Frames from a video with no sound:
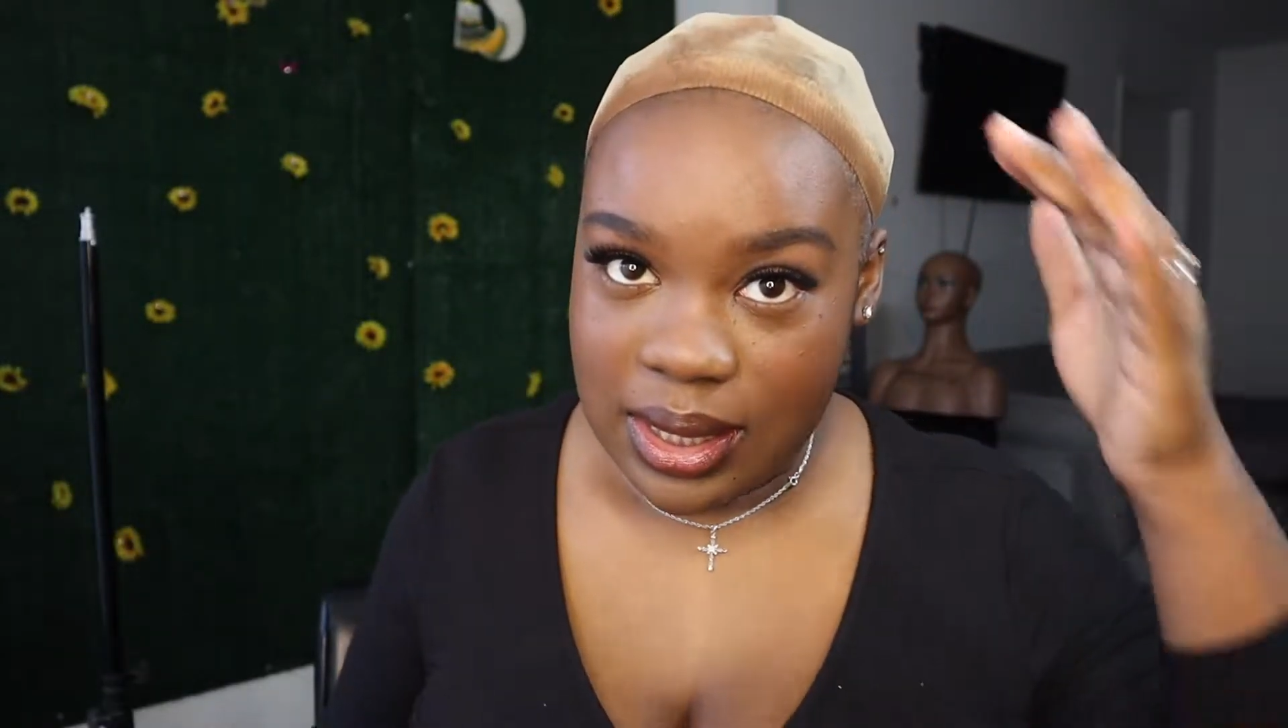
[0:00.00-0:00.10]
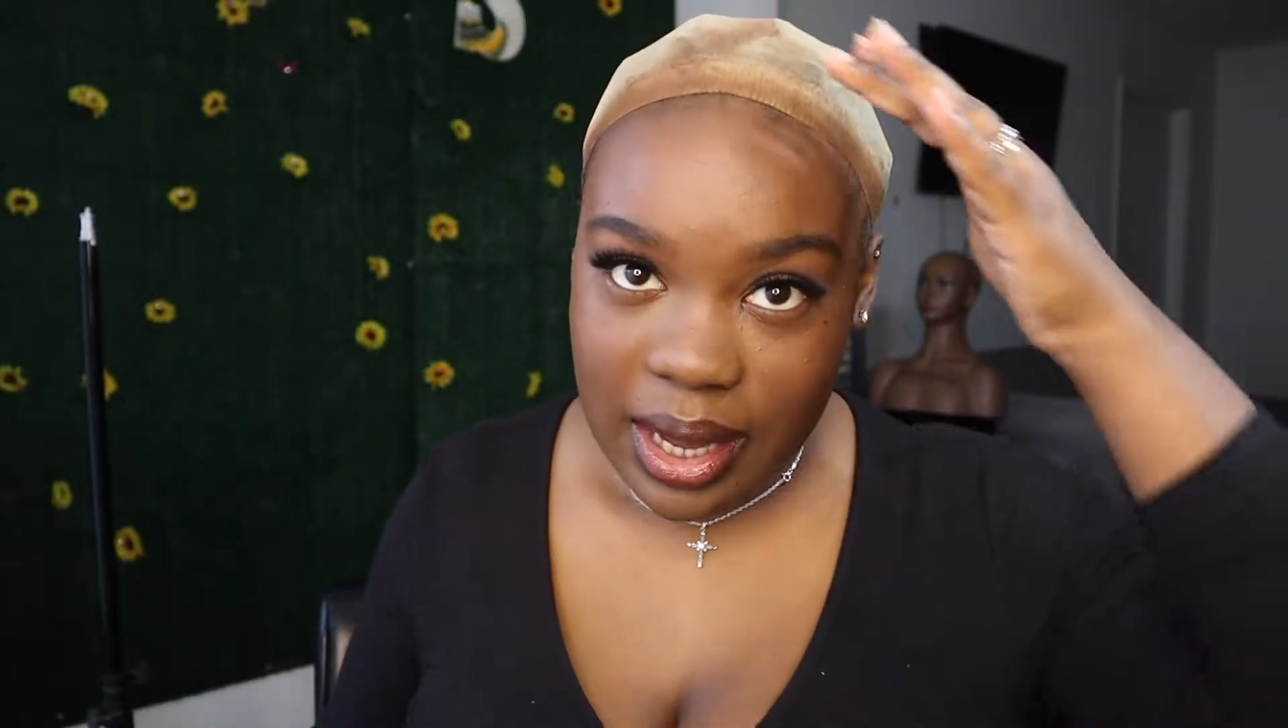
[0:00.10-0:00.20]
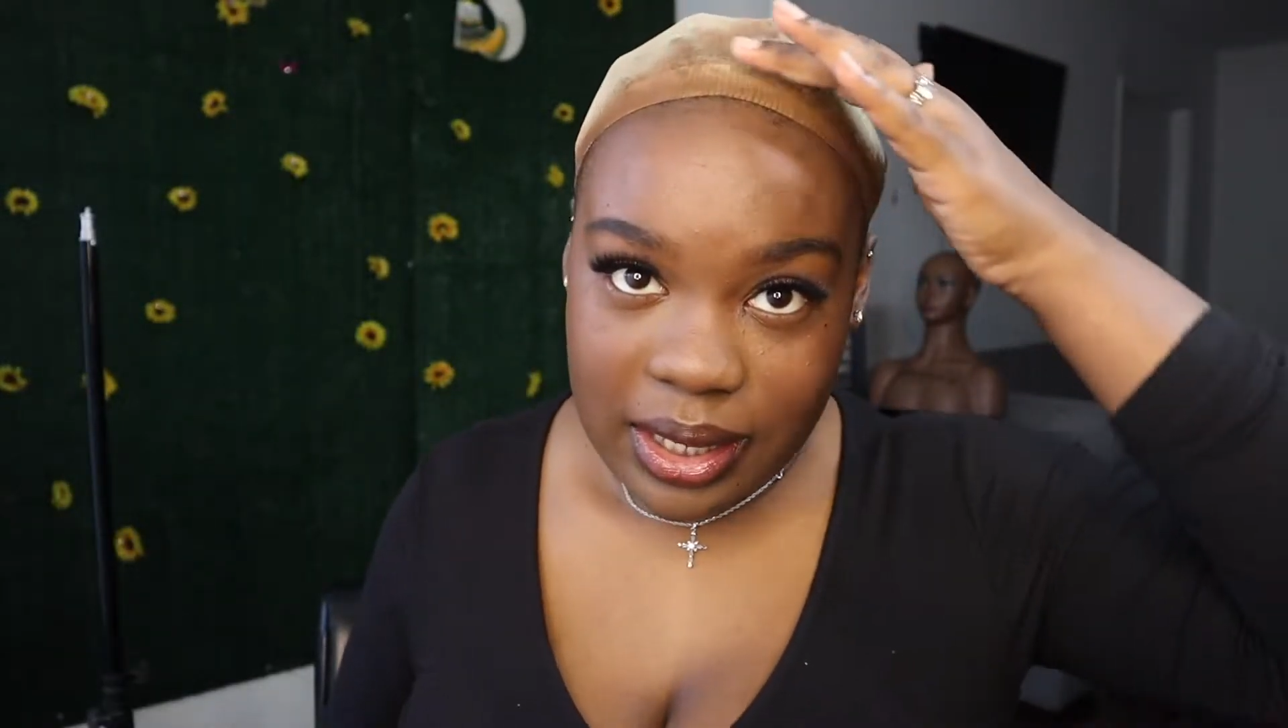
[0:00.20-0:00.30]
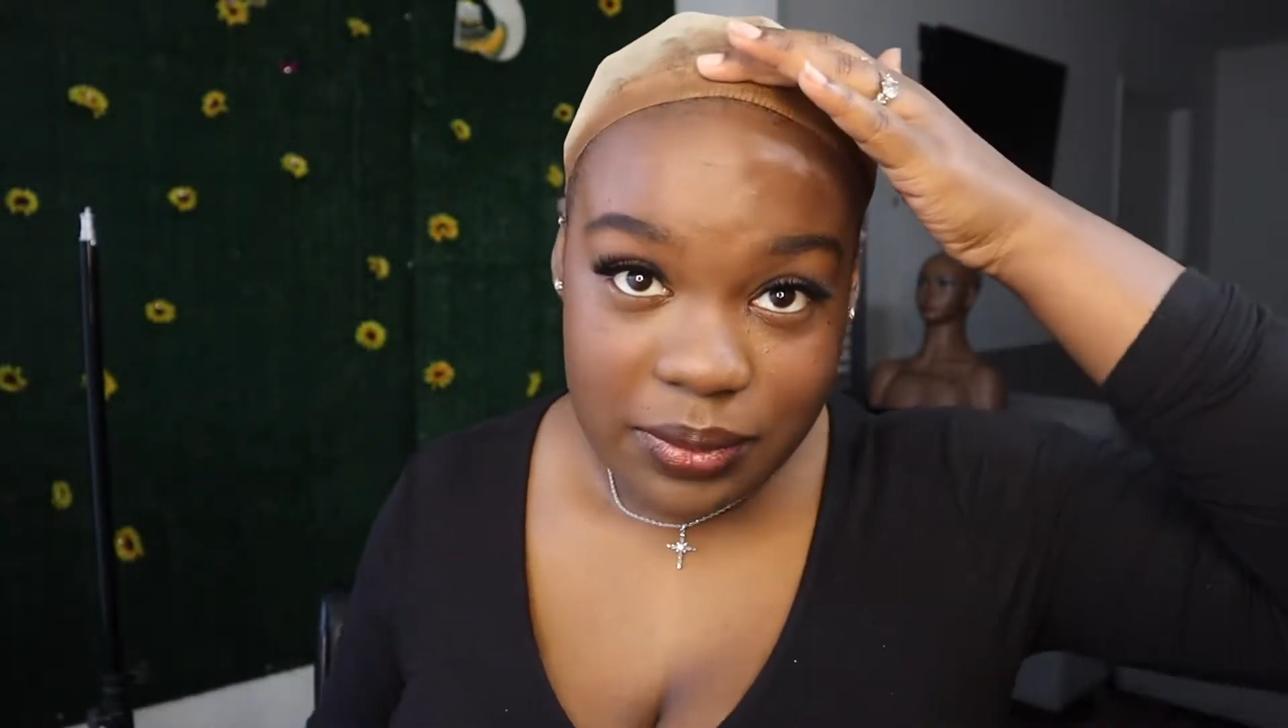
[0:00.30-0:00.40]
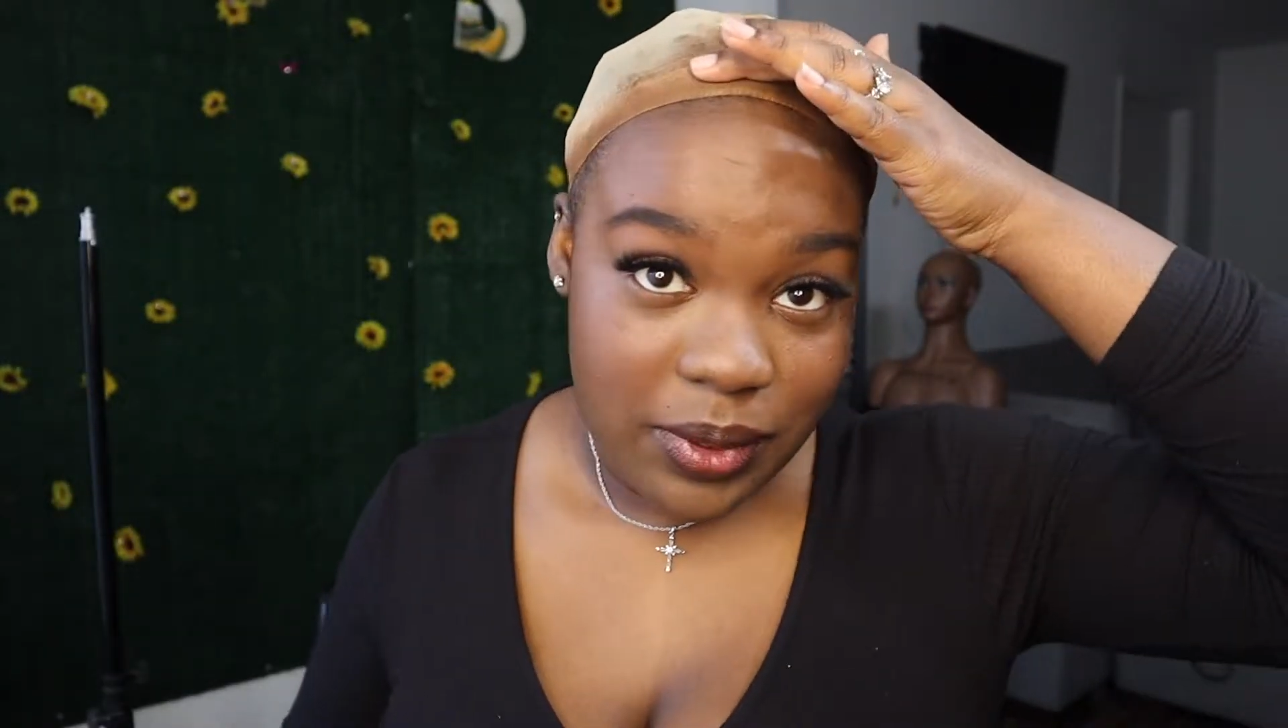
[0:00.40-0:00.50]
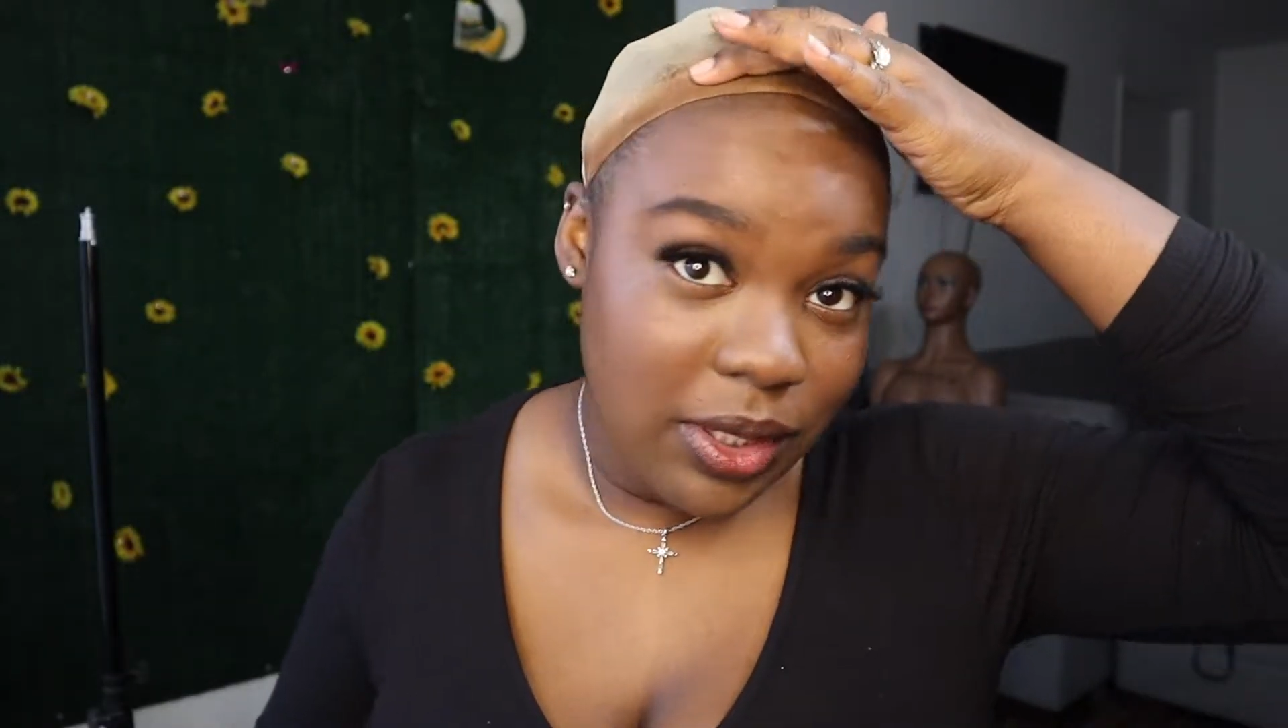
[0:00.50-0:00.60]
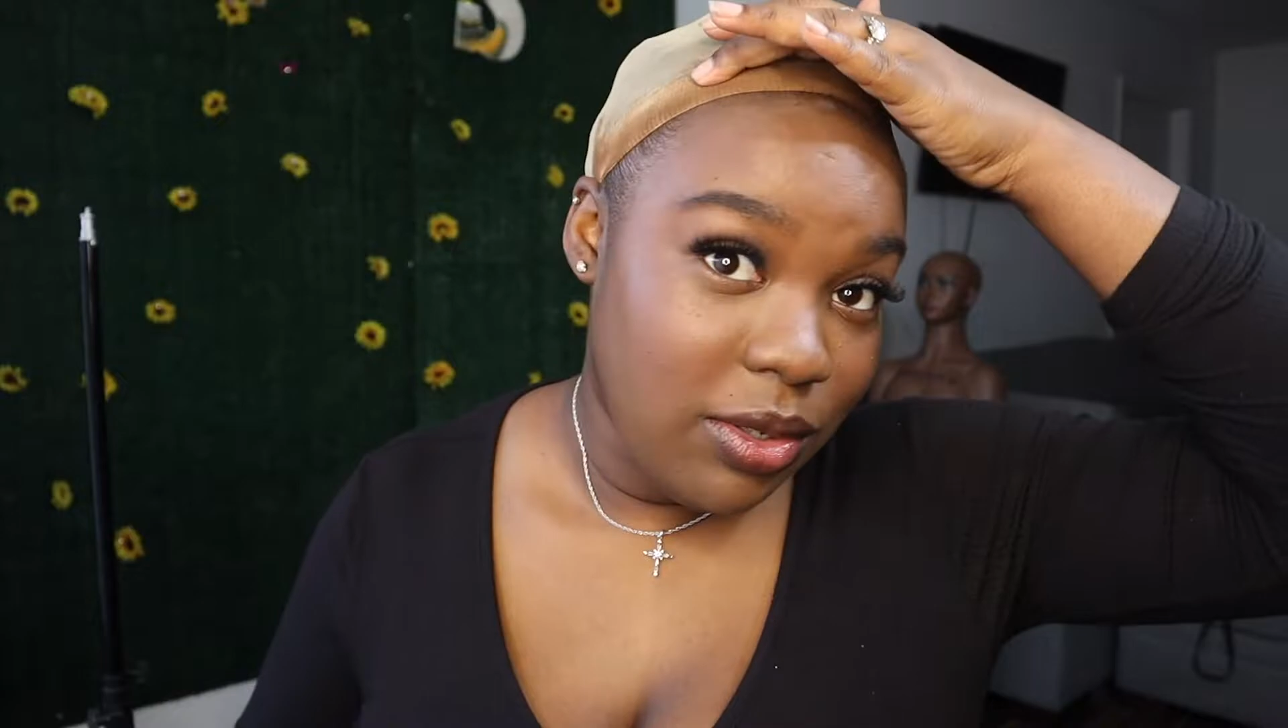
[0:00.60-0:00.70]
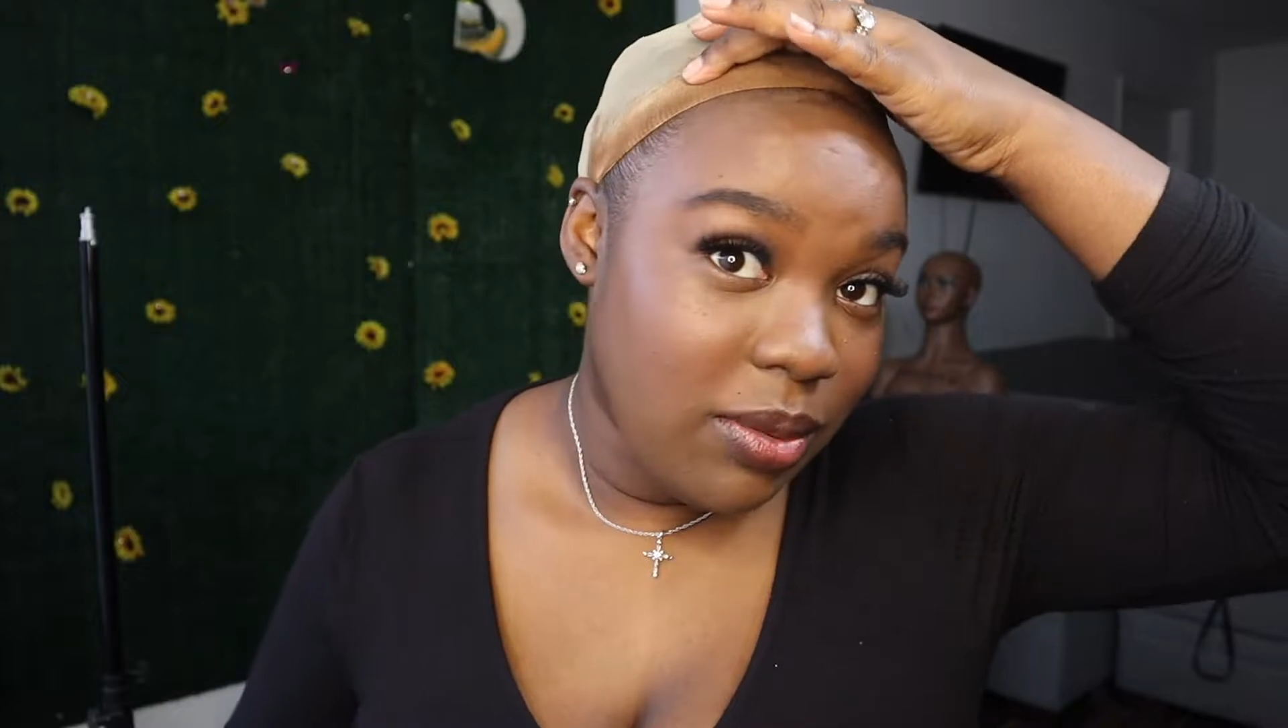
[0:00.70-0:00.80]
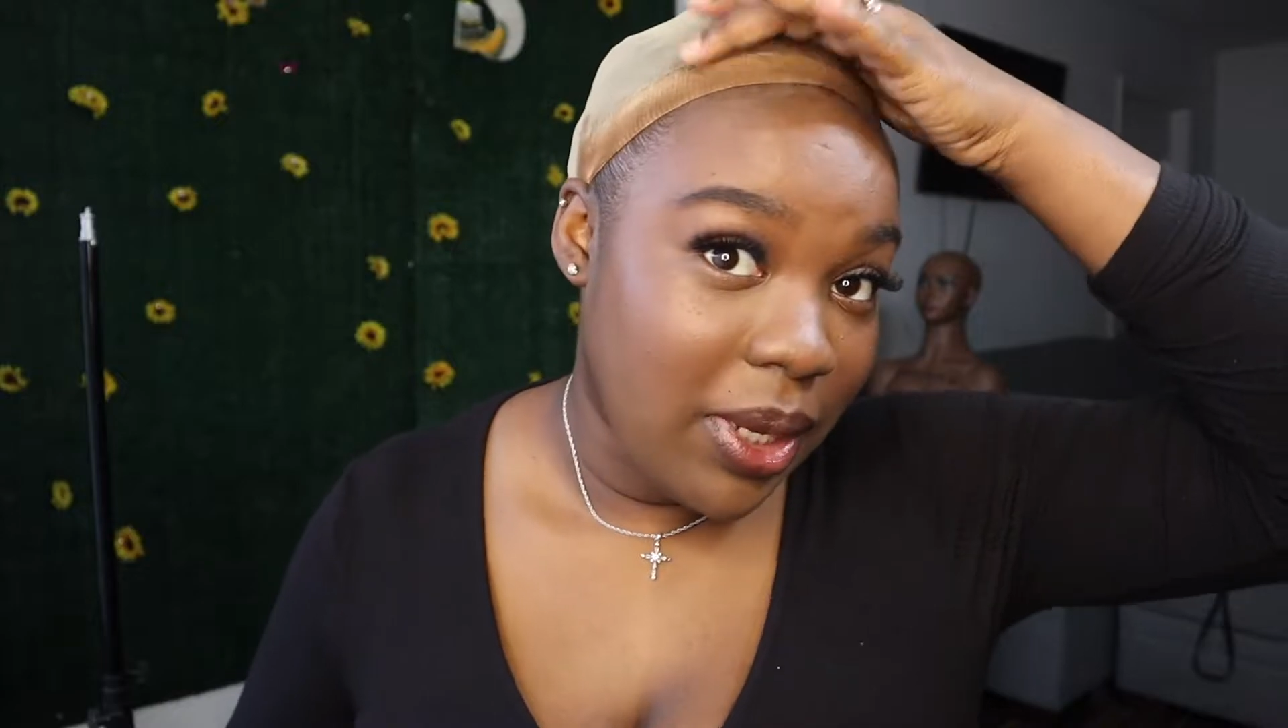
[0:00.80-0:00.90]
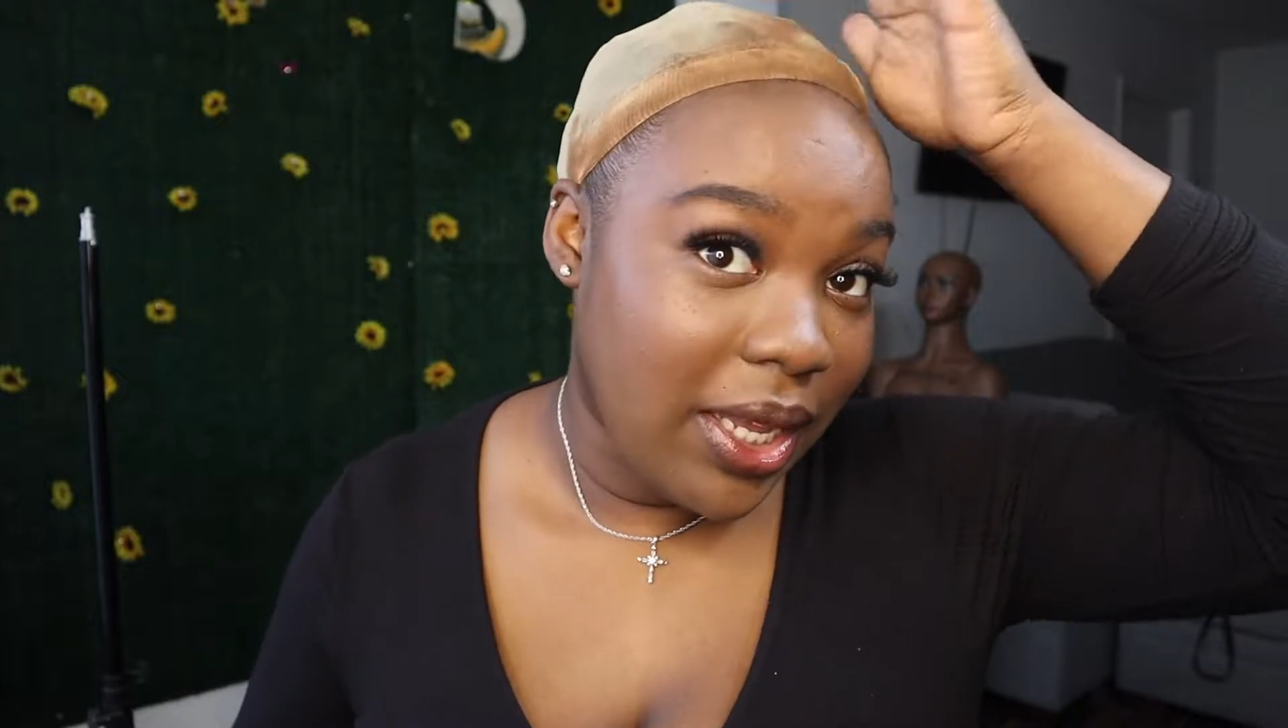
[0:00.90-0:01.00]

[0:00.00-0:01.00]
I could reuse my